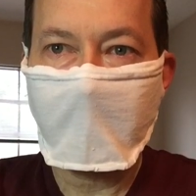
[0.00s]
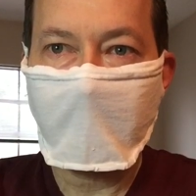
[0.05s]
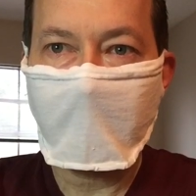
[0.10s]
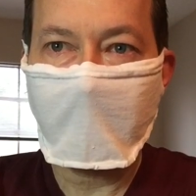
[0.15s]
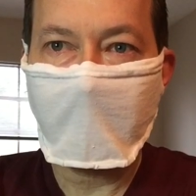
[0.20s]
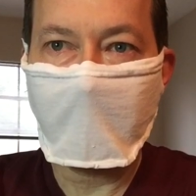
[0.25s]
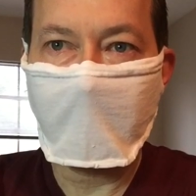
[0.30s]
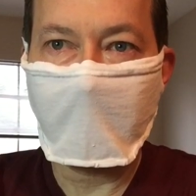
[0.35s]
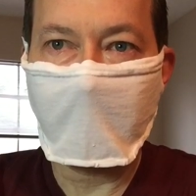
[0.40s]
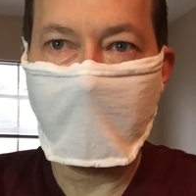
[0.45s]

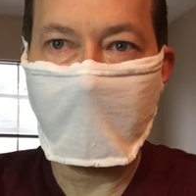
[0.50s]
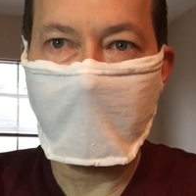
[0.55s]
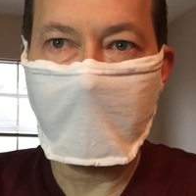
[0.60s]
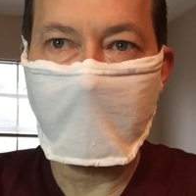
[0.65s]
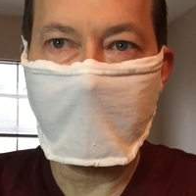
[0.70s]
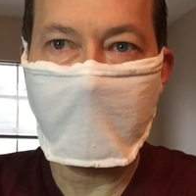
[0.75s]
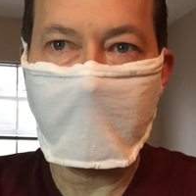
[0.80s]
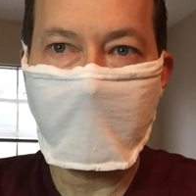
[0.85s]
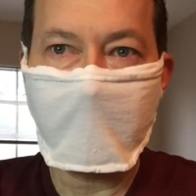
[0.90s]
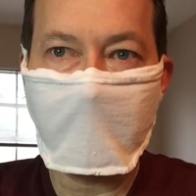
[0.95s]

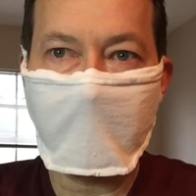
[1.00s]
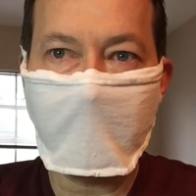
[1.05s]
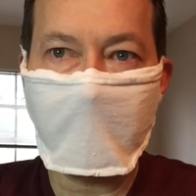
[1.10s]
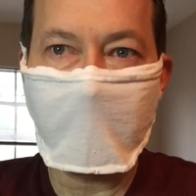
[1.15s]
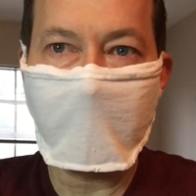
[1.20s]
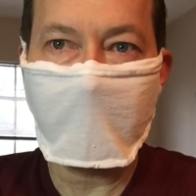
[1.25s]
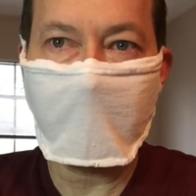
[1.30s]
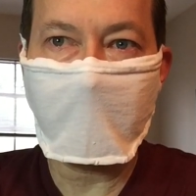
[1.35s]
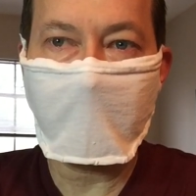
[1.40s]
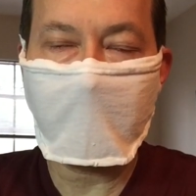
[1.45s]
and it may
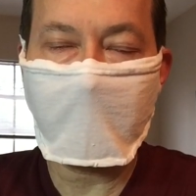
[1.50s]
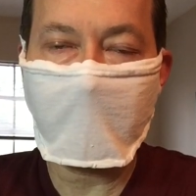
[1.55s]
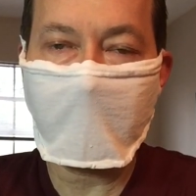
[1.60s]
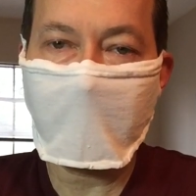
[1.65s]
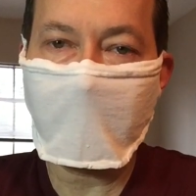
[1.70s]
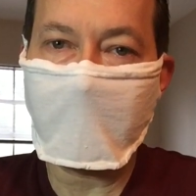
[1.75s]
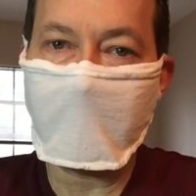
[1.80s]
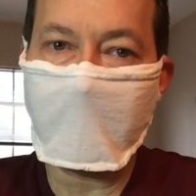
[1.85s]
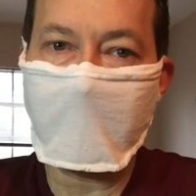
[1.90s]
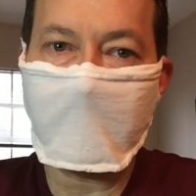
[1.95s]
not,
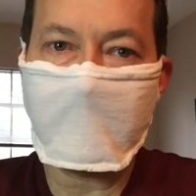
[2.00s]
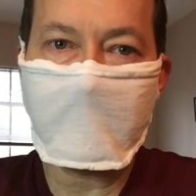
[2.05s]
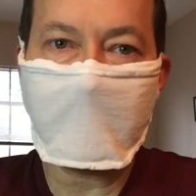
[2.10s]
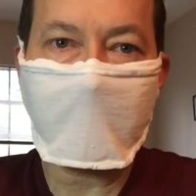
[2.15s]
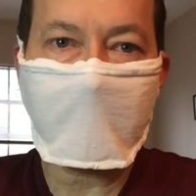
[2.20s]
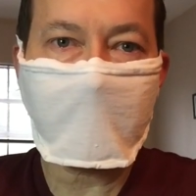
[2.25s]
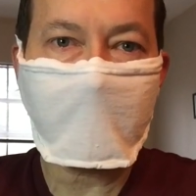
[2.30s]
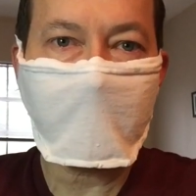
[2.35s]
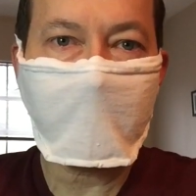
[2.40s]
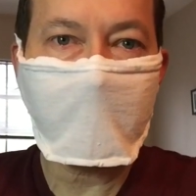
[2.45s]
again, it's not
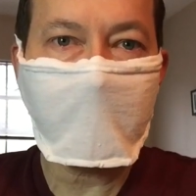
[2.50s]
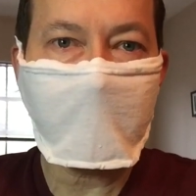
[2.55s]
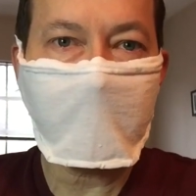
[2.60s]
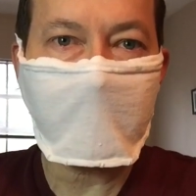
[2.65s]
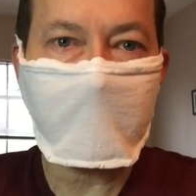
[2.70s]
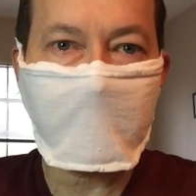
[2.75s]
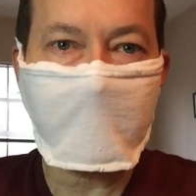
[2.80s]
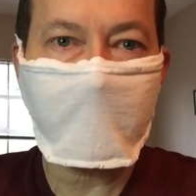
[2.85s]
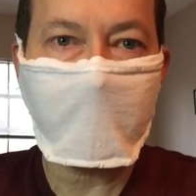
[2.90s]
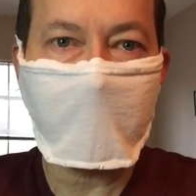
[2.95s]
the
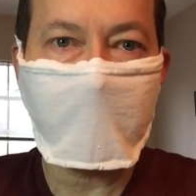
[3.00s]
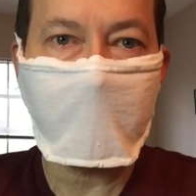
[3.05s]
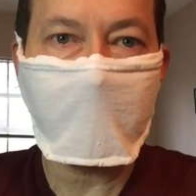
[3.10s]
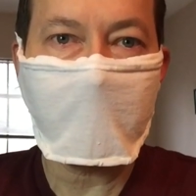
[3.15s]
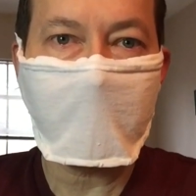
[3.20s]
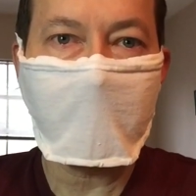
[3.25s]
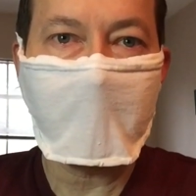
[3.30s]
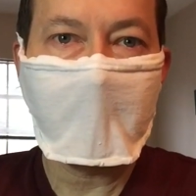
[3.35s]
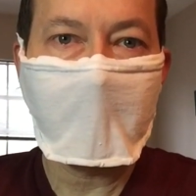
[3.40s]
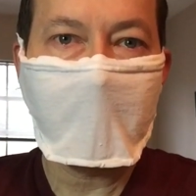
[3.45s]
prettiest, but
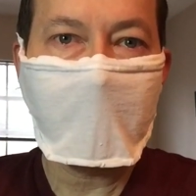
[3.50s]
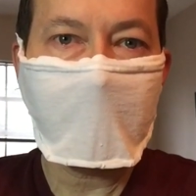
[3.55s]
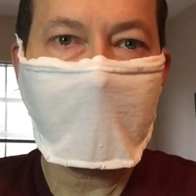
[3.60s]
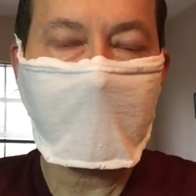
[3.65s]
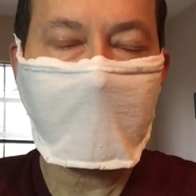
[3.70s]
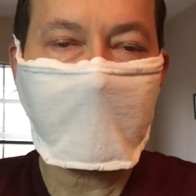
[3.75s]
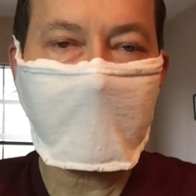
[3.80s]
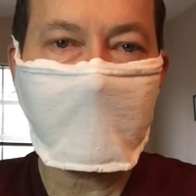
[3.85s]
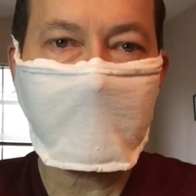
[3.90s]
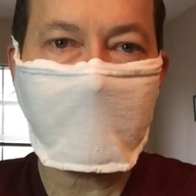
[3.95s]
at
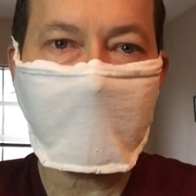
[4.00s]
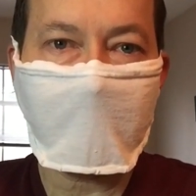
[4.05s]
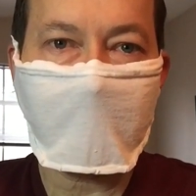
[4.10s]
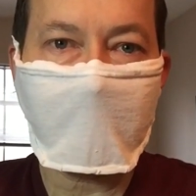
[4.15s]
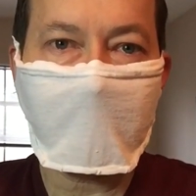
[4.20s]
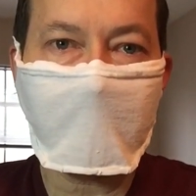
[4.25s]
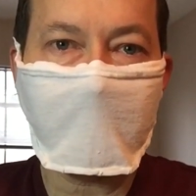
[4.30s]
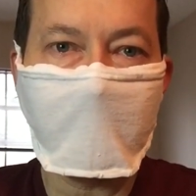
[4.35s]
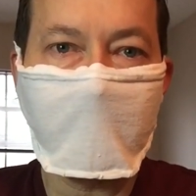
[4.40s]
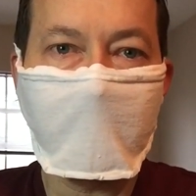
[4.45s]
this
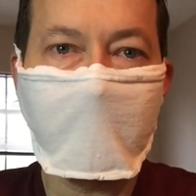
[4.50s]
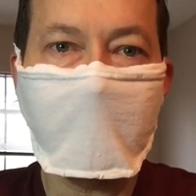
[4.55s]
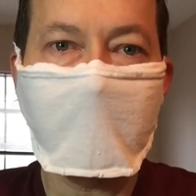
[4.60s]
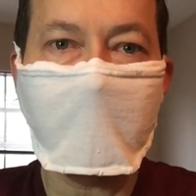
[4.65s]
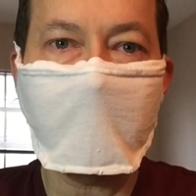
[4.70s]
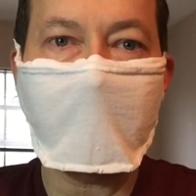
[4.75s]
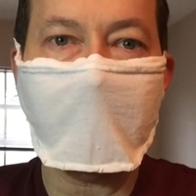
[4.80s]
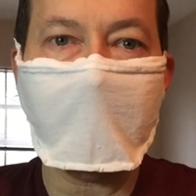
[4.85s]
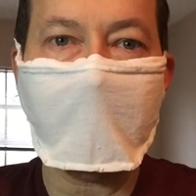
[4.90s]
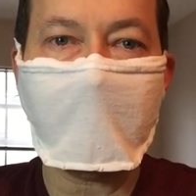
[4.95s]
time you need a
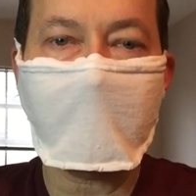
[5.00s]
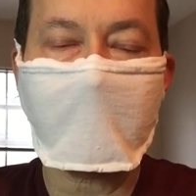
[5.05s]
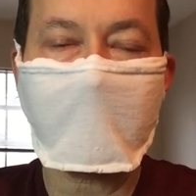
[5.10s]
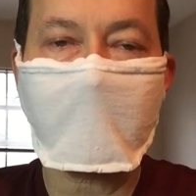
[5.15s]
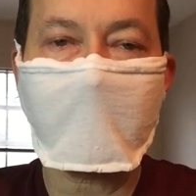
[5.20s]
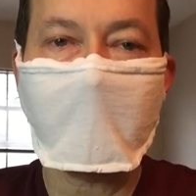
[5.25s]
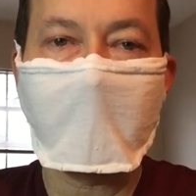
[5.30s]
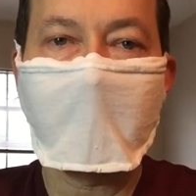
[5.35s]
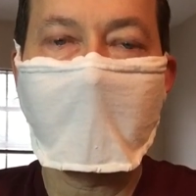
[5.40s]
mask